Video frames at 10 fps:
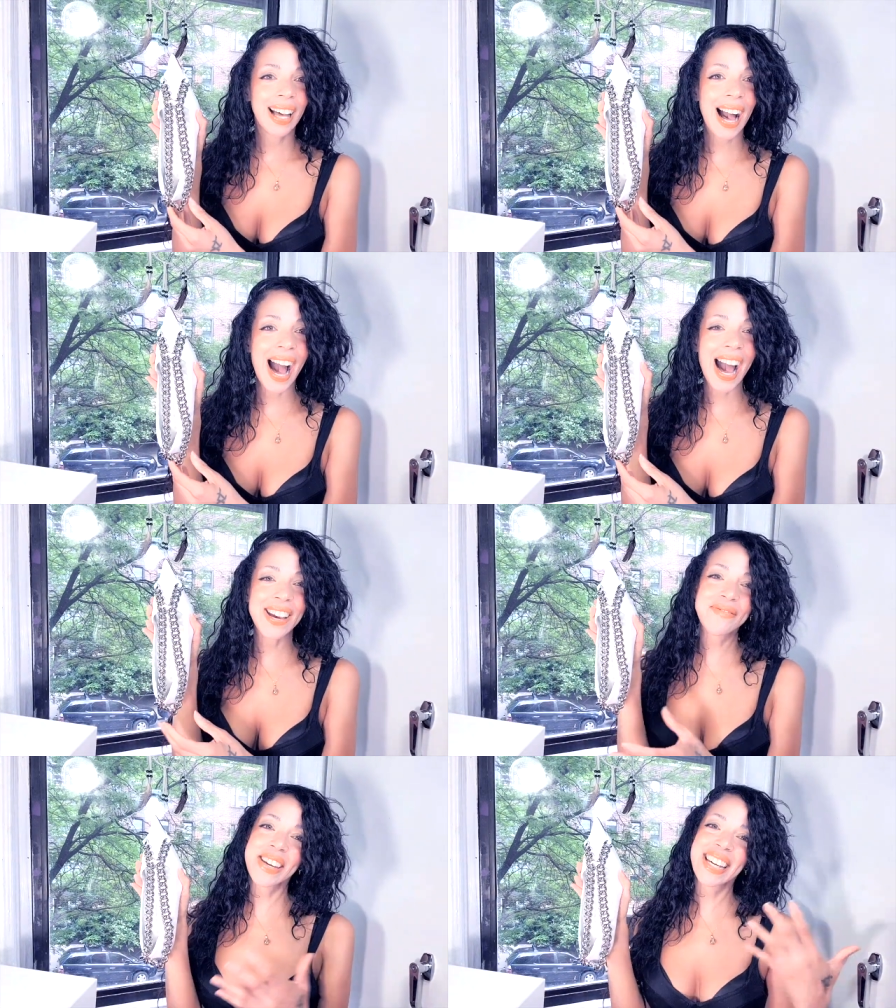
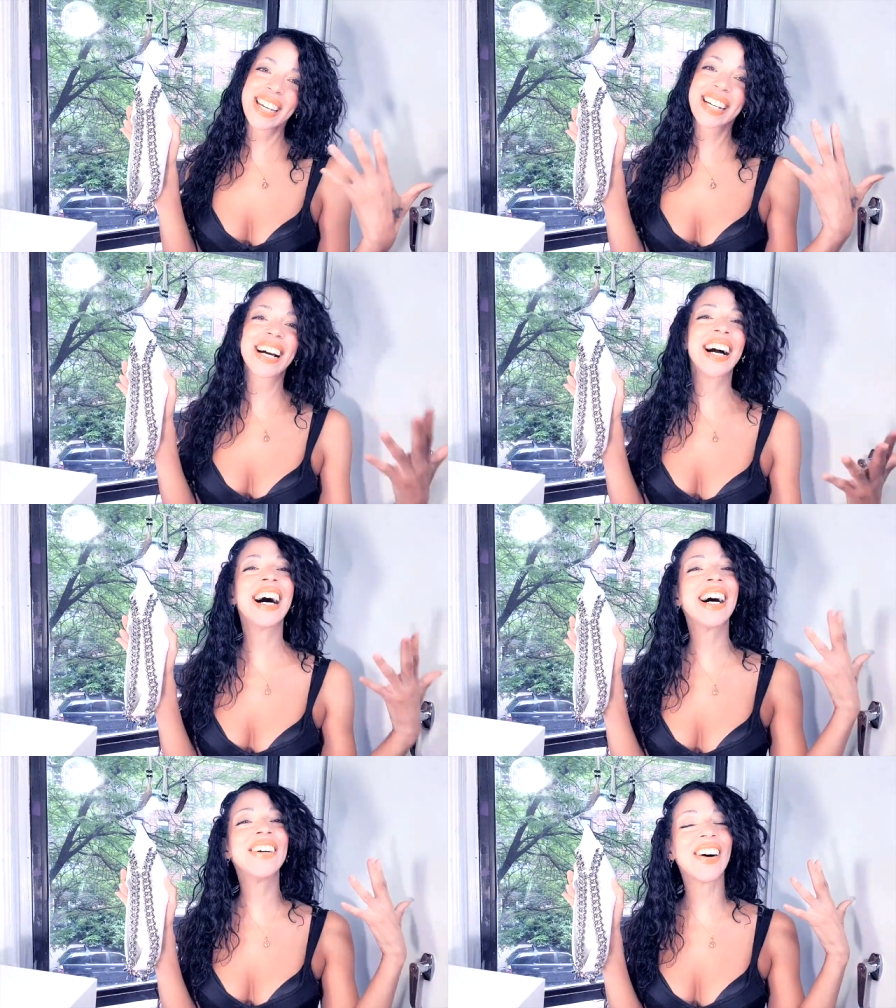I mean,
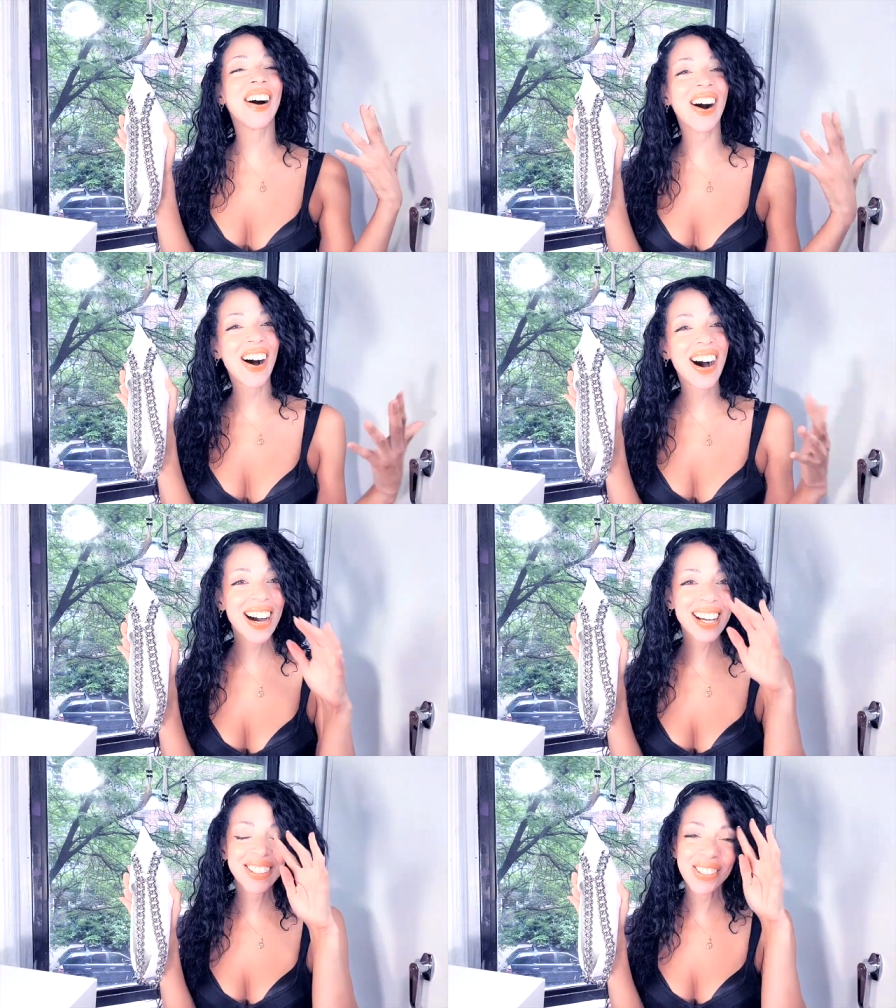come on.